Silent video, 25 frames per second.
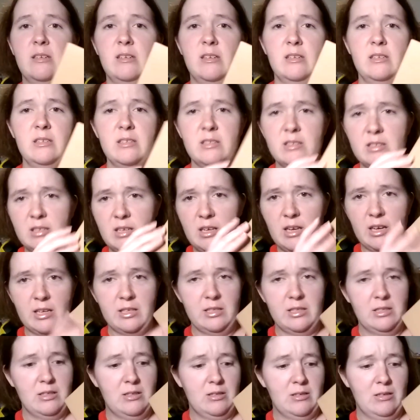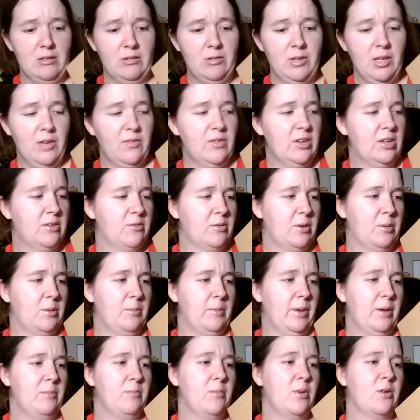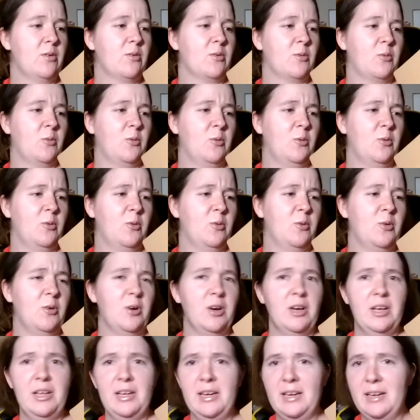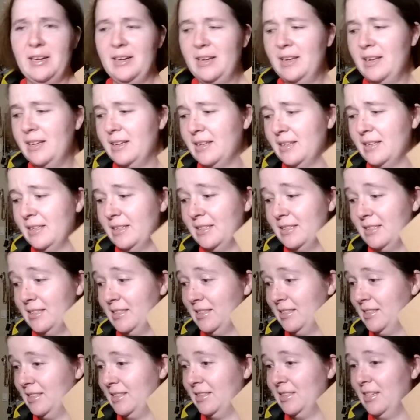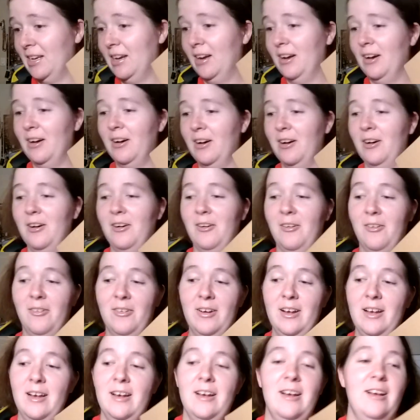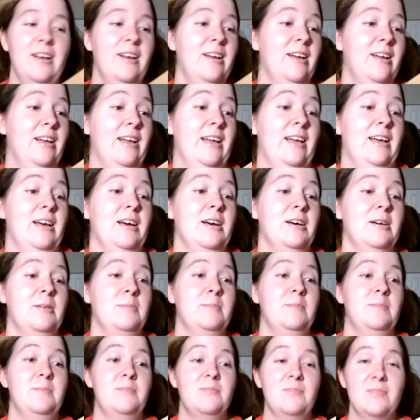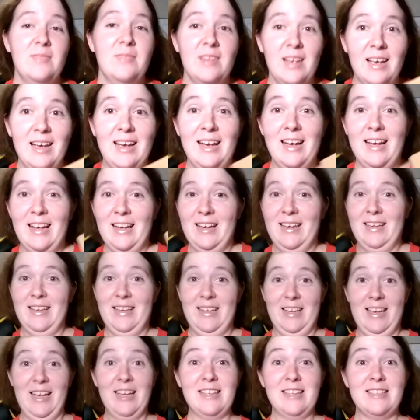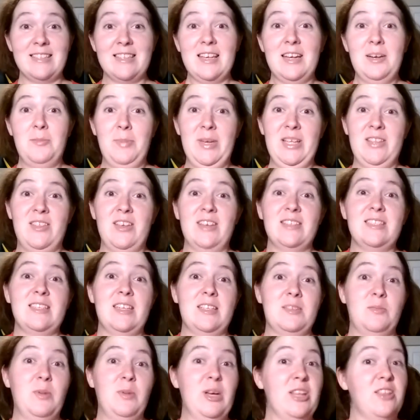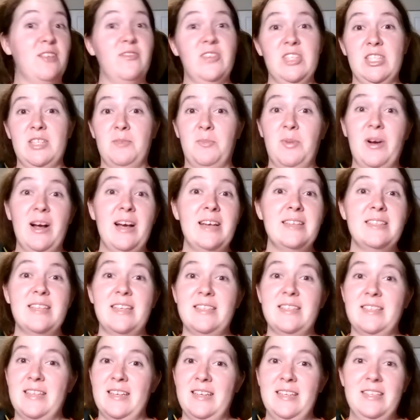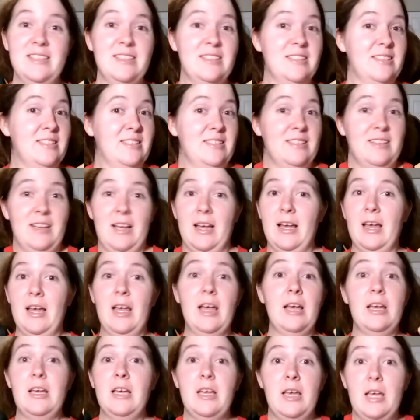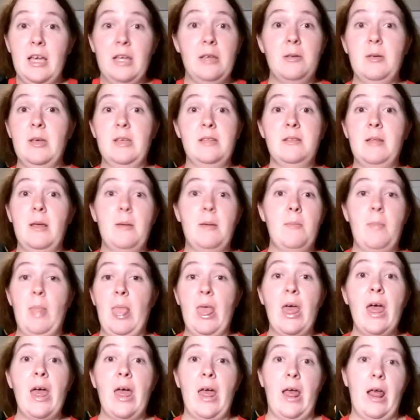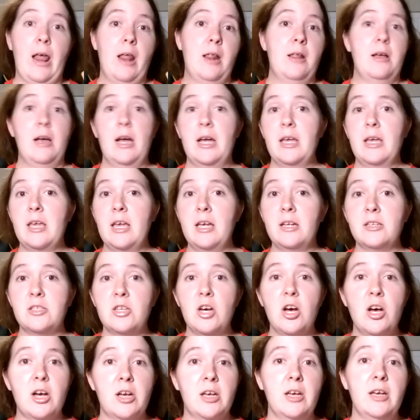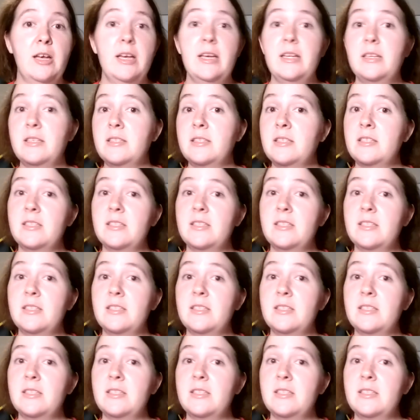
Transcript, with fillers: honestly, I don't even remember what it is, so it's gonna be just as much of a surprise as it is. I can't talk. It